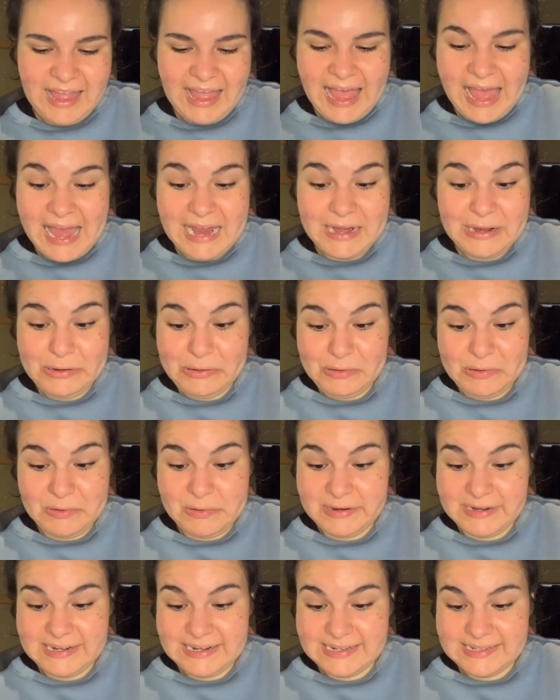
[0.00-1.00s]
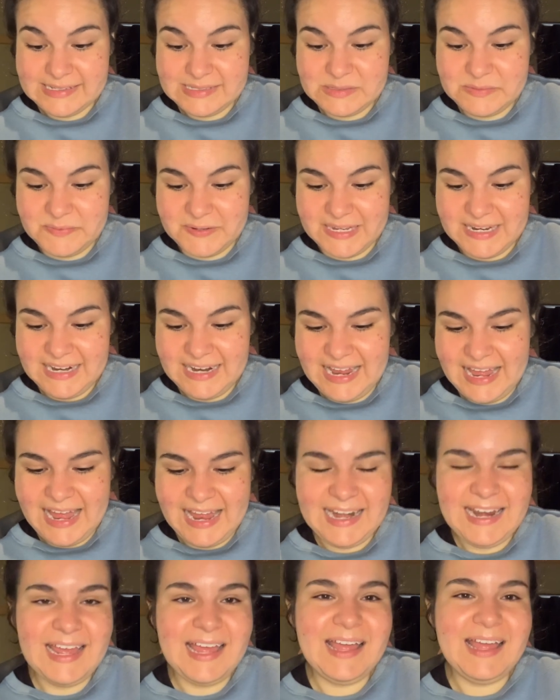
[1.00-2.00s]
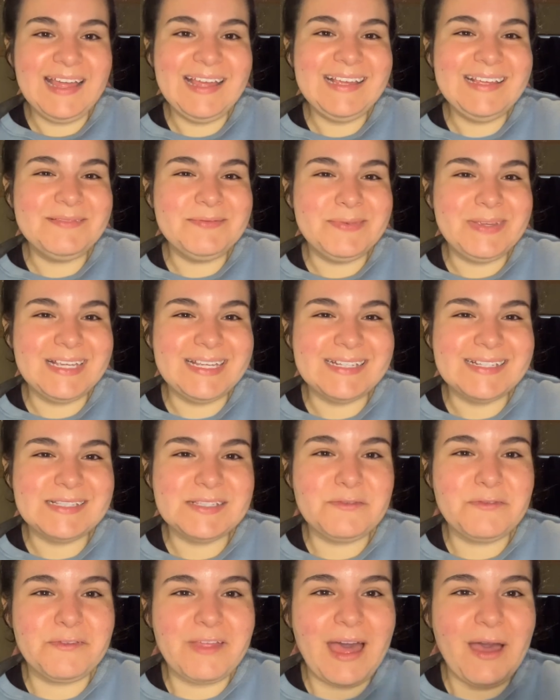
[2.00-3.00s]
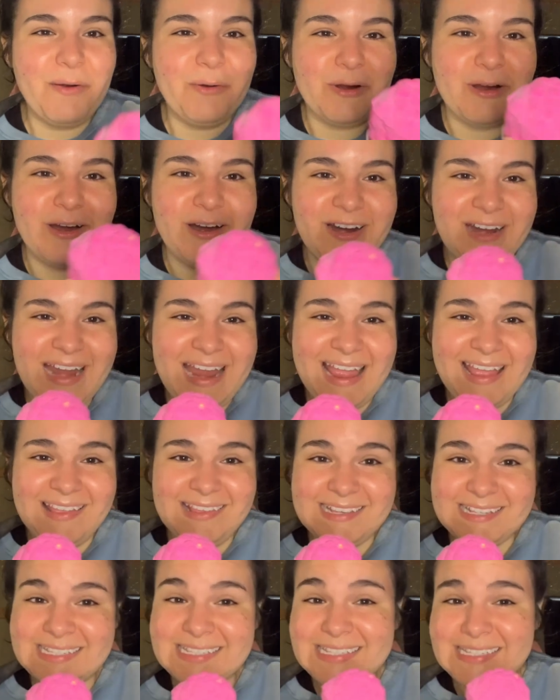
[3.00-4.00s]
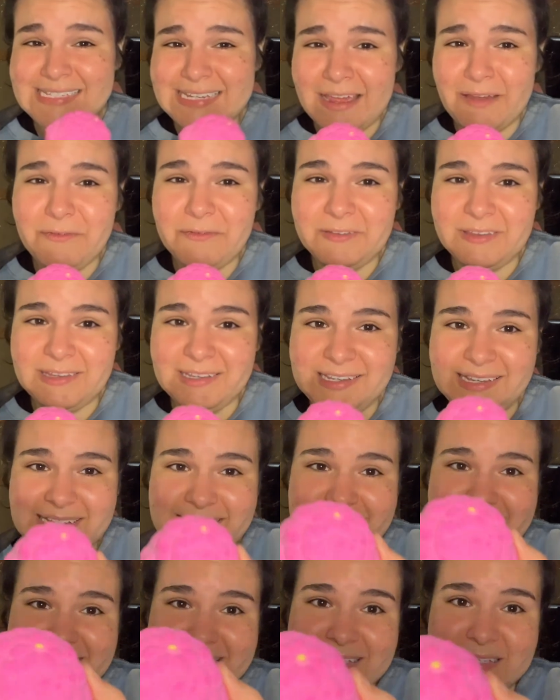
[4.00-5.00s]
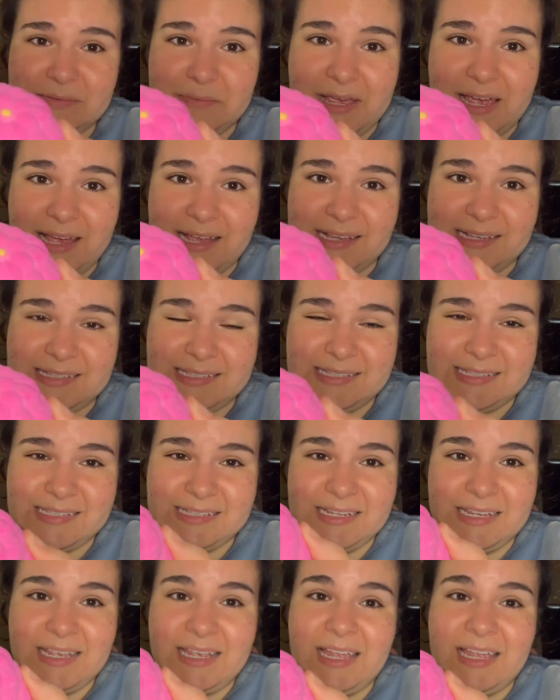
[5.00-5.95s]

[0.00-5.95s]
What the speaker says: I don't know what it is, but hana means flower, and this definitely smells